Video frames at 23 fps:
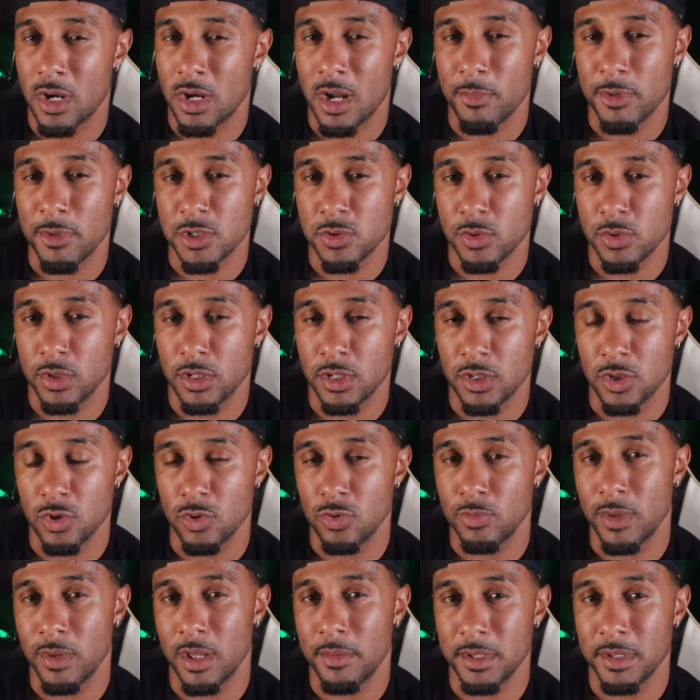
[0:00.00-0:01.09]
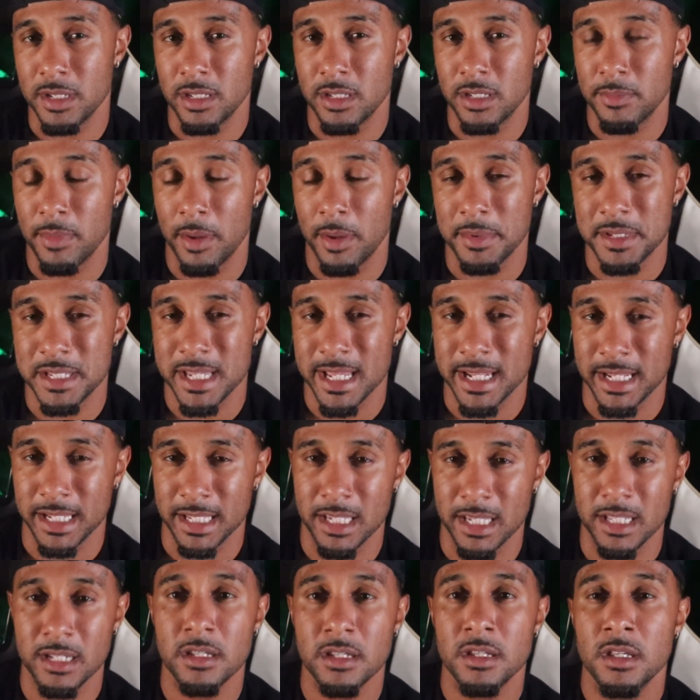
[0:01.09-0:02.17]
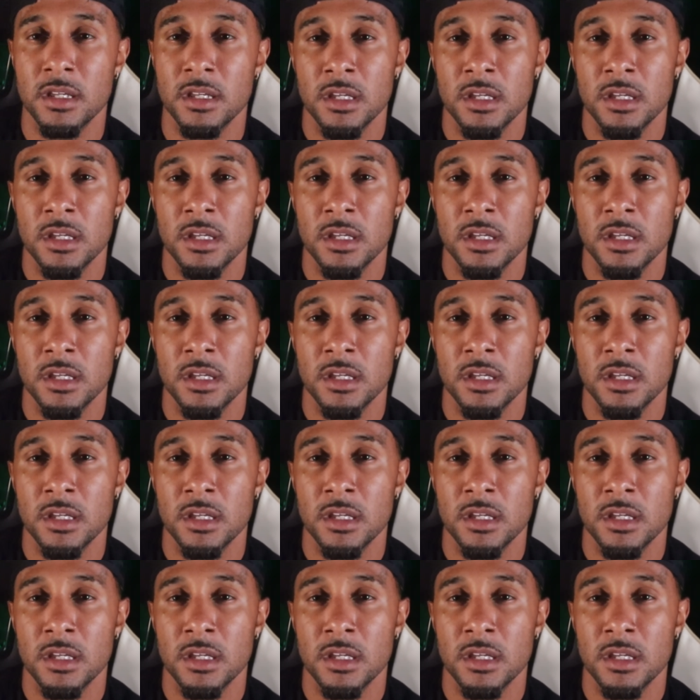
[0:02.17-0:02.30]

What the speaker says: how much we're gonna do. Maybe 10 again.